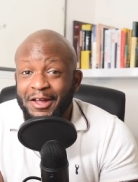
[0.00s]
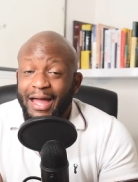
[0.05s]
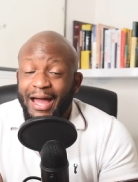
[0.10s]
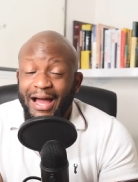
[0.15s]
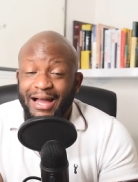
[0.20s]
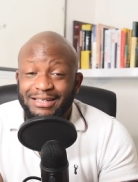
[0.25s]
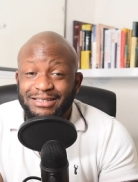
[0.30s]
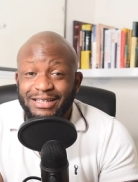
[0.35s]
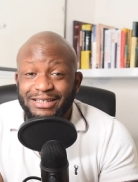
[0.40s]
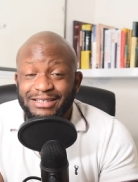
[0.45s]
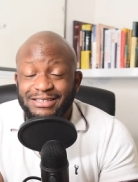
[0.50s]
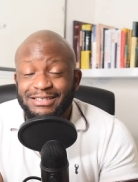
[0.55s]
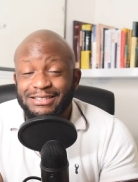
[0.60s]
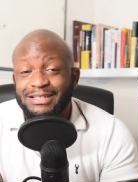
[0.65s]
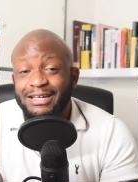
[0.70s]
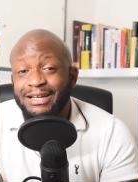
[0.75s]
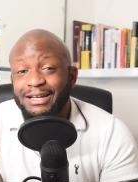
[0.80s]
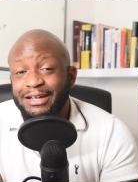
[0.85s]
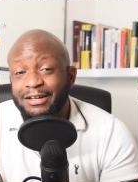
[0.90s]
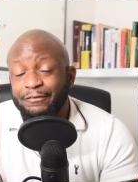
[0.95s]
It has a
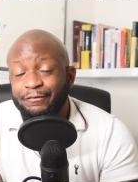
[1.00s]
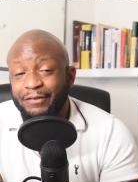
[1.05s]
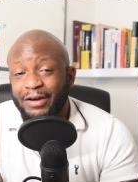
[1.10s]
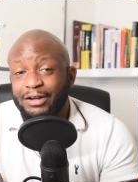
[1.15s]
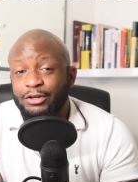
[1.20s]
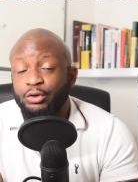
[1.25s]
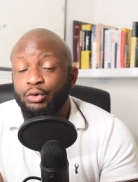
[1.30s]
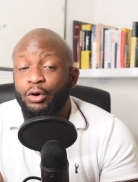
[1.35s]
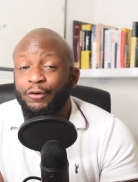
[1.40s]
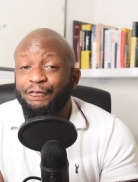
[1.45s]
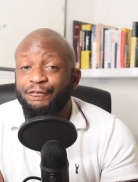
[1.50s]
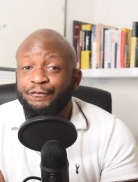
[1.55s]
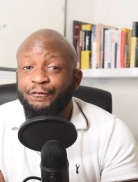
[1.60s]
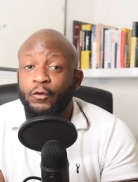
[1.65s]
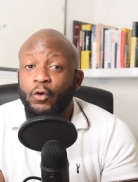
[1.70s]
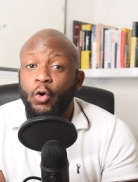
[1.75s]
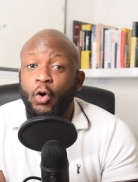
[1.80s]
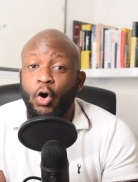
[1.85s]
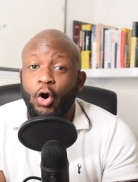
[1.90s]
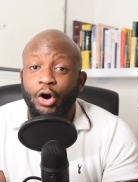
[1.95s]
ceiling value of
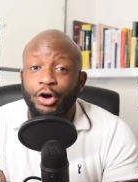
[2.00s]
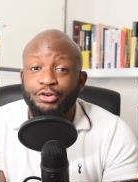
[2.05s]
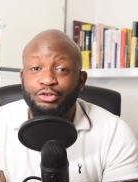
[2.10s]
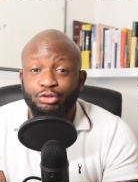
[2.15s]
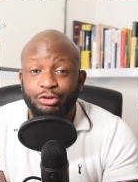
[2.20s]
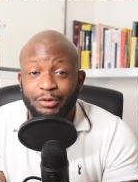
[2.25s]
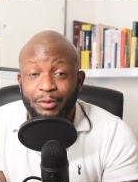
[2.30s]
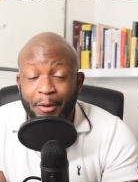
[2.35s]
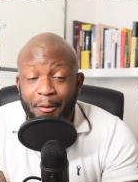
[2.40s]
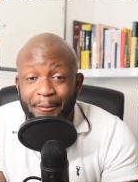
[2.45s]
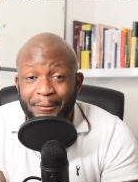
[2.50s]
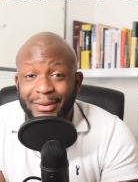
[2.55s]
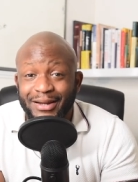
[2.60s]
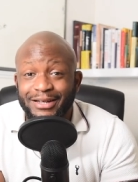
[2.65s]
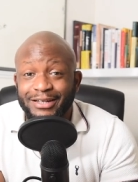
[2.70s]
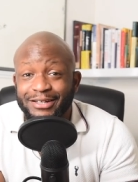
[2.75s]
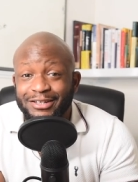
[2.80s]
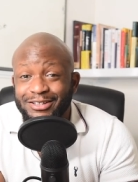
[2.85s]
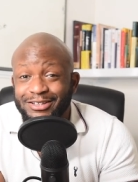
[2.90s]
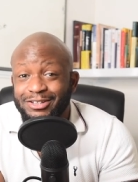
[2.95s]
$400
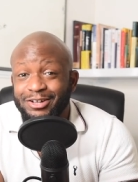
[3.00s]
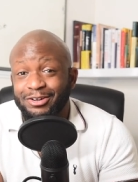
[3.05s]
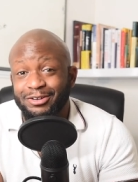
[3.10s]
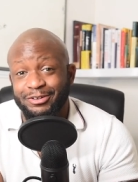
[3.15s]
million,